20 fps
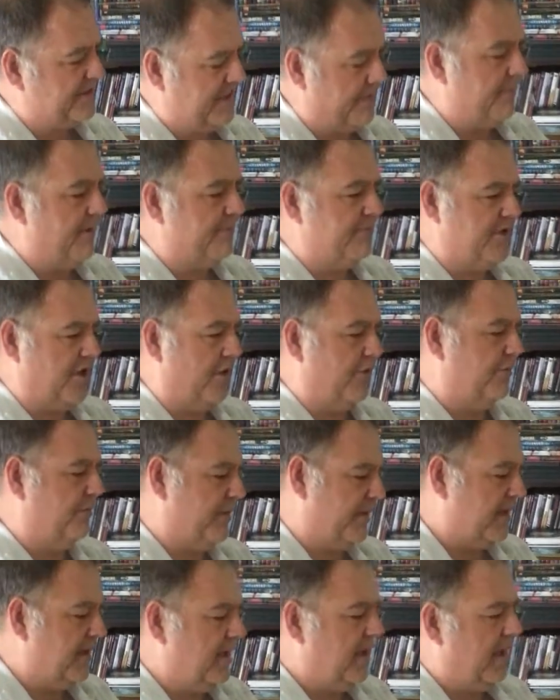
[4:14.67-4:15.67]
Some of them don't,
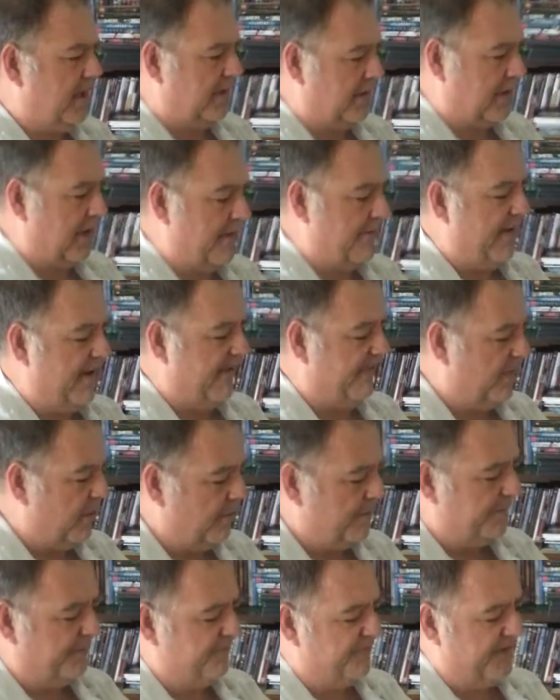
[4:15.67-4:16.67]
but a lot of them have
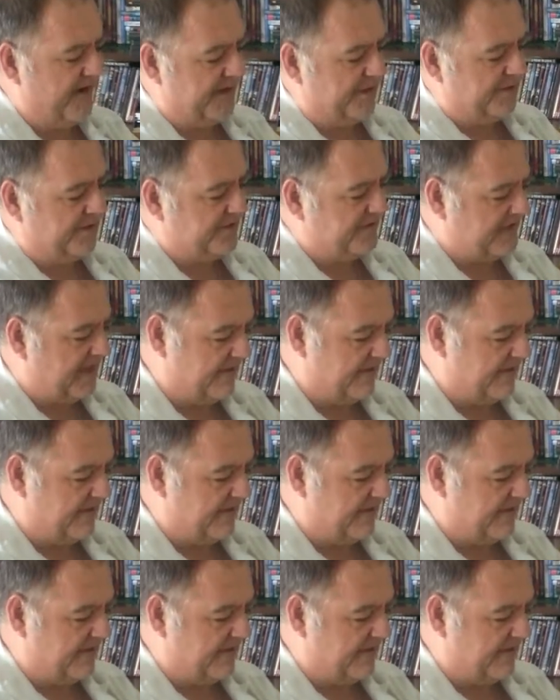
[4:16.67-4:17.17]
open fingers.